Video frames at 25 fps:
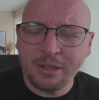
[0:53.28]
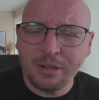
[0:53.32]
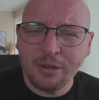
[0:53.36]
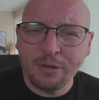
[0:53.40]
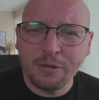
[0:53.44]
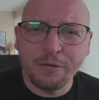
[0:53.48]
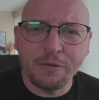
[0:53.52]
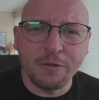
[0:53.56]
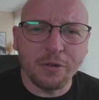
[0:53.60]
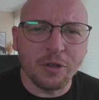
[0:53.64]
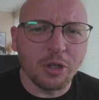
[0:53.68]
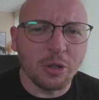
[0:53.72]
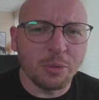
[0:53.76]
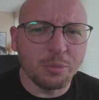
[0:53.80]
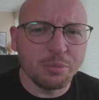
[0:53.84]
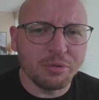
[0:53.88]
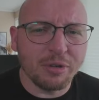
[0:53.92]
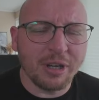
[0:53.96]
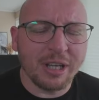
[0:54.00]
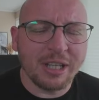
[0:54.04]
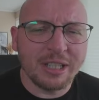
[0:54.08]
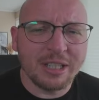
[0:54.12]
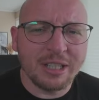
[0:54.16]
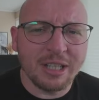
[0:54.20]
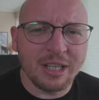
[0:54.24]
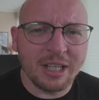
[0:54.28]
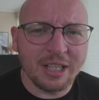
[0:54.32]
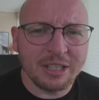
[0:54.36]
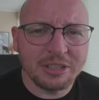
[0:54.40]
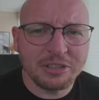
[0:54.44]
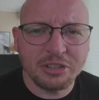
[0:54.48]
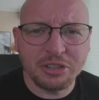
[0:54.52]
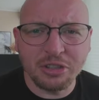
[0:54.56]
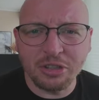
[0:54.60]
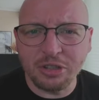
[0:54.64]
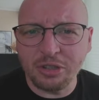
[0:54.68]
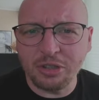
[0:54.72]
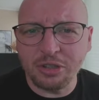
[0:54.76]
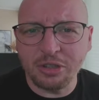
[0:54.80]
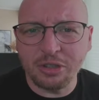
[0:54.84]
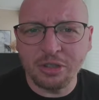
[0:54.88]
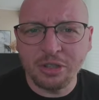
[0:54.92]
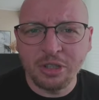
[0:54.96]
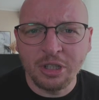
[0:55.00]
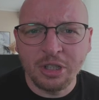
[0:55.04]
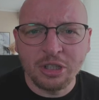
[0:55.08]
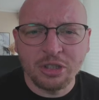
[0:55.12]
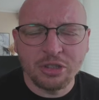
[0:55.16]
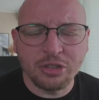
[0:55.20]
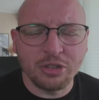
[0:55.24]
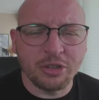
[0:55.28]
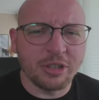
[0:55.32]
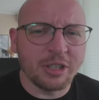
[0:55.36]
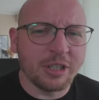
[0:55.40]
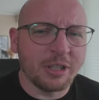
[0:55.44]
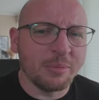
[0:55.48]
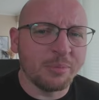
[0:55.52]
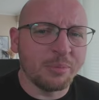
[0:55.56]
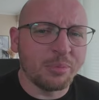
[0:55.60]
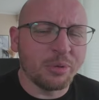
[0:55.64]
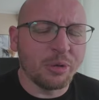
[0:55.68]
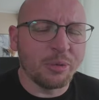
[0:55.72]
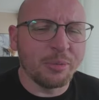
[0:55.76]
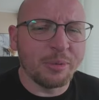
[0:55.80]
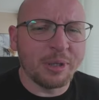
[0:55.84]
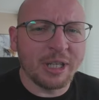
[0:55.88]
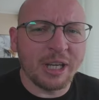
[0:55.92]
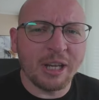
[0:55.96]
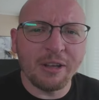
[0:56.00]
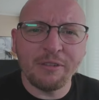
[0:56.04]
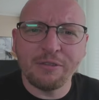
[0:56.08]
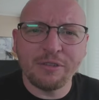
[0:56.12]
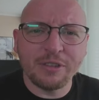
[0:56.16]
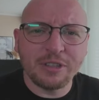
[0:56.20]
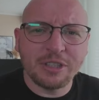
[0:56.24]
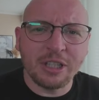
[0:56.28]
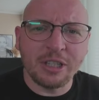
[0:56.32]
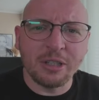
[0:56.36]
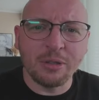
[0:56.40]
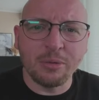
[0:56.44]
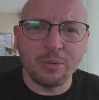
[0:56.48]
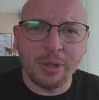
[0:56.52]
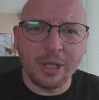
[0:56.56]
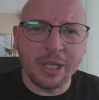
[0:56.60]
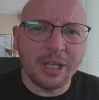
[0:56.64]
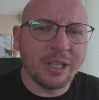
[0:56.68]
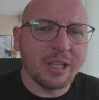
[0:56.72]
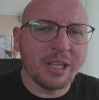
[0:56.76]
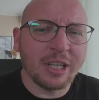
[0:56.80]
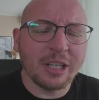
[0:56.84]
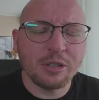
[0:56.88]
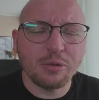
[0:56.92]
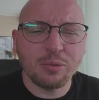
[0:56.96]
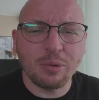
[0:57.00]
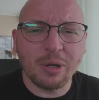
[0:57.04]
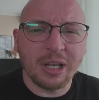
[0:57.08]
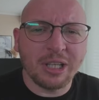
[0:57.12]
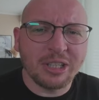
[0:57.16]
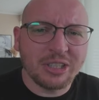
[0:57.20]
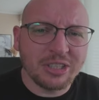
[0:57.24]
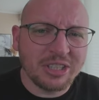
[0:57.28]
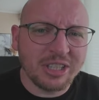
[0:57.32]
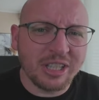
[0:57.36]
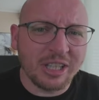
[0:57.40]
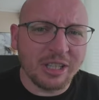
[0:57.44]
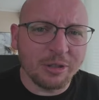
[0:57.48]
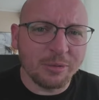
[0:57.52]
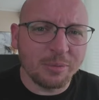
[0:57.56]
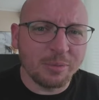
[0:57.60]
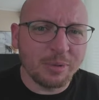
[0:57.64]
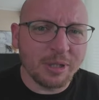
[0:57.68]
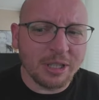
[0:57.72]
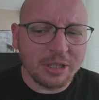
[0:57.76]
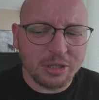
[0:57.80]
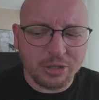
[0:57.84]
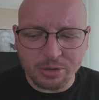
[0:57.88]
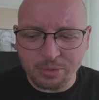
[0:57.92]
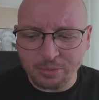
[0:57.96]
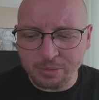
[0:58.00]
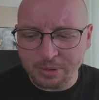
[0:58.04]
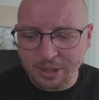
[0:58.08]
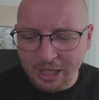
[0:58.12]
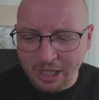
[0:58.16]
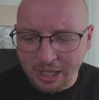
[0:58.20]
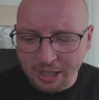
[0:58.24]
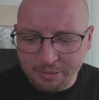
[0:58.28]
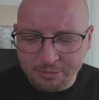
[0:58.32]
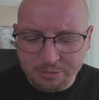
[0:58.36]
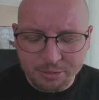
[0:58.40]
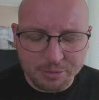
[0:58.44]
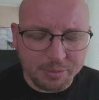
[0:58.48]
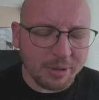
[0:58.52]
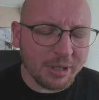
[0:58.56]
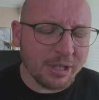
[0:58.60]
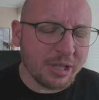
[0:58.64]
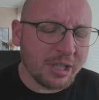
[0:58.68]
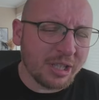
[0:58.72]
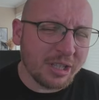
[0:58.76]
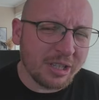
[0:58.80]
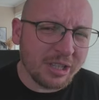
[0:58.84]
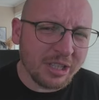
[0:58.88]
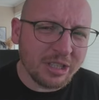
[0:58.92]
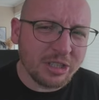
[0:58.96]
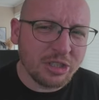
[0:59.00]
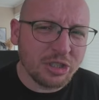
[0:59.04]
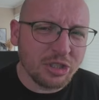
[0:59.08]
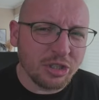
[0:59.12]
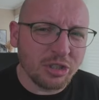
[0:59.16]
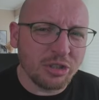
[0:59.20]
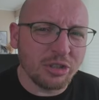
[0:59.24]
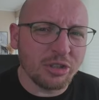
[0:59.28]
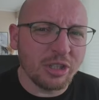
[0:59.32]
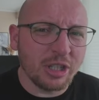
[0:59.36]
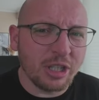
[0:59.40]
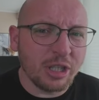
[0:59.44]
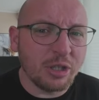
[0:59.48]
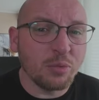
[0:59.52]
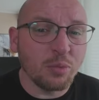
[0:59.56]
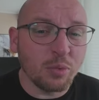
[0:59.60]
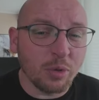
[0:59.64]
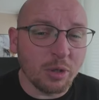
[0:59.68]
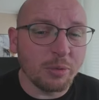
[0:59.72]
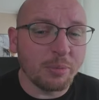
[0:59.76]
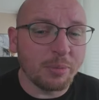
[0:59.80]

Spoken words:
for Brighton last year, so they didn't put him in every single week, and that's why Steele played some games. But I think this year he will be